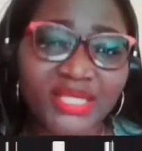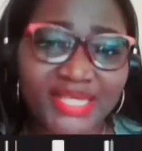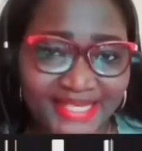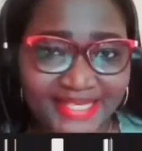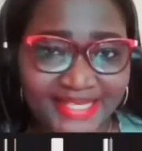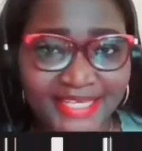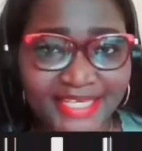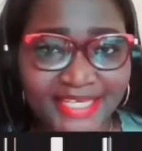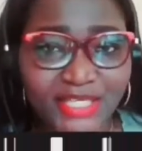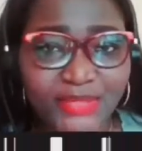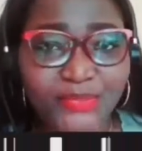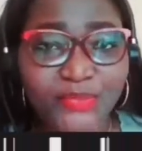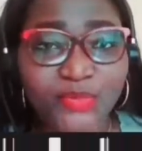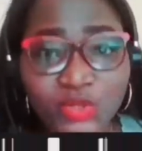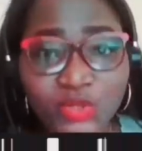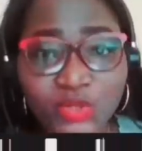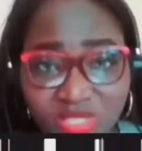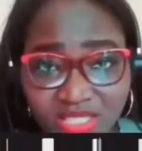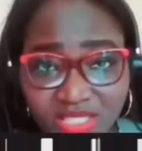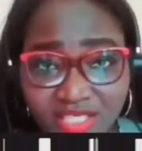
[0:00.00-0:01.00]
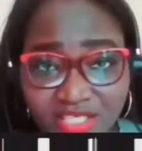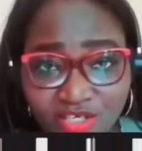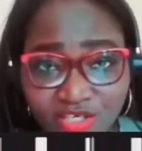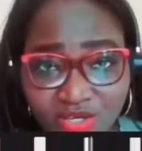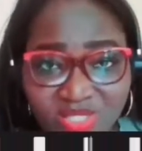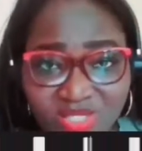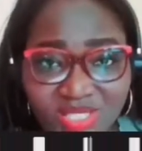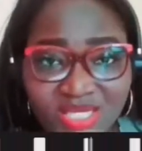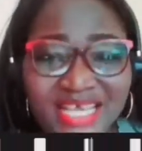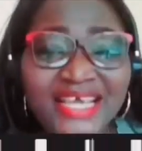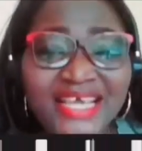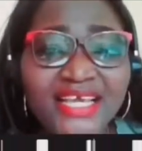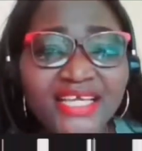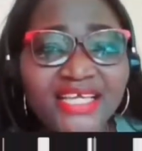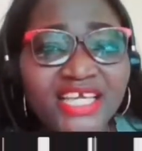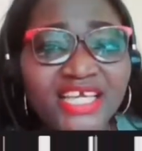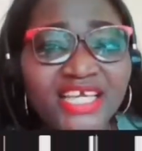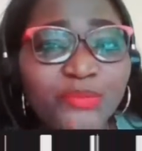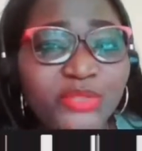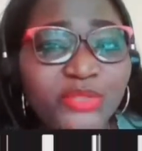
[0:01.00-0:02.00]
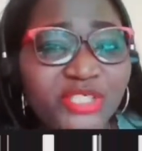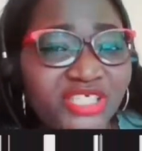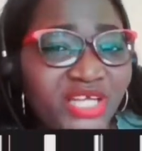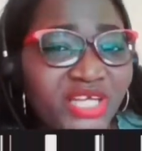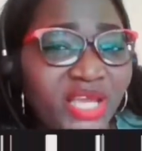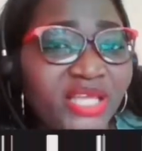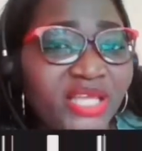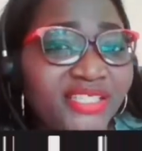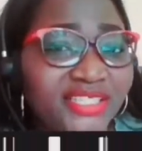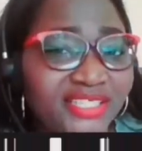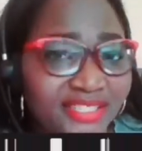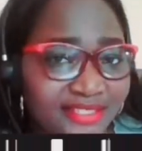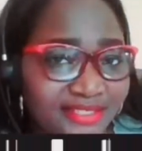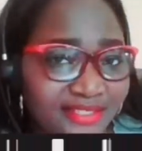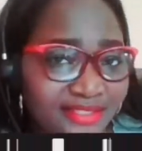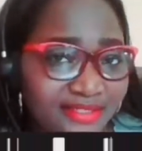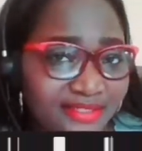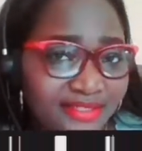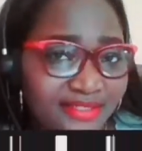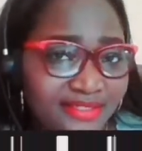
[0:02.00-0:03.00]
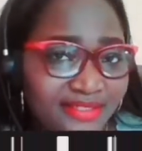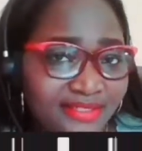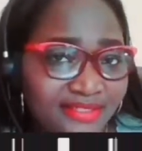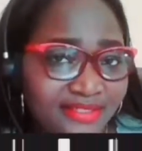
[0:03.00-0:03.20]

policies, procedures keep changing.